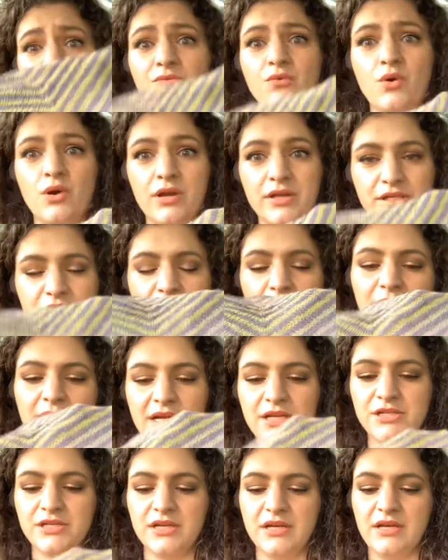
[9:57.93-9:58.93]
worn it so
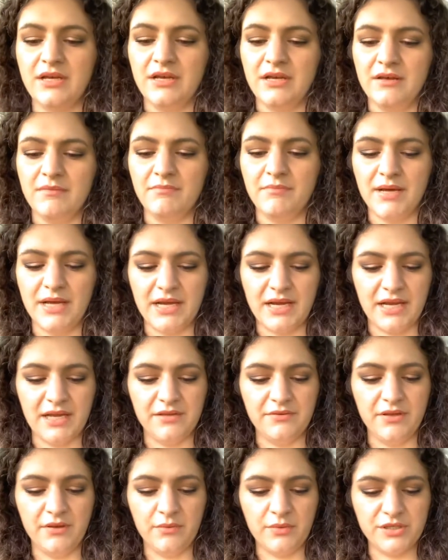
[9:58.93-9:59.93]
much. But
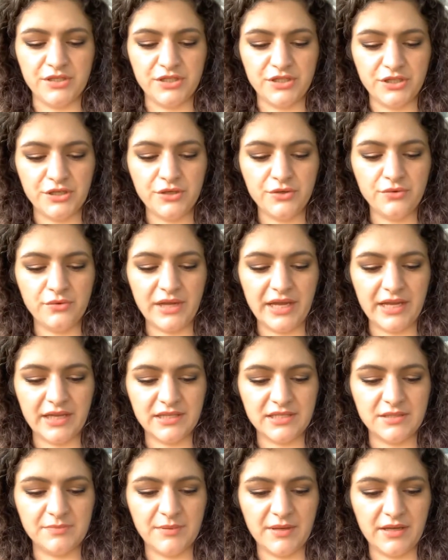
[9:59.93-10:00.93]
it was 2
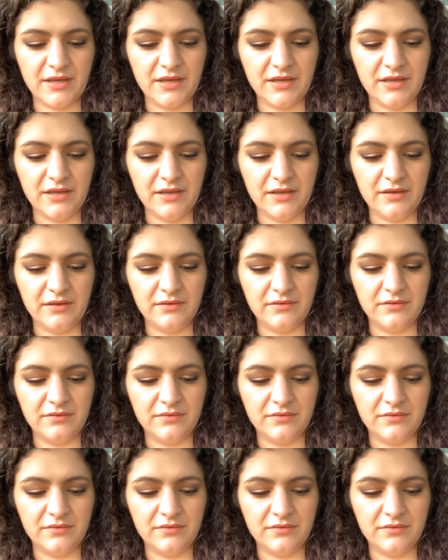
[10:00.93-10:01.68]
handspun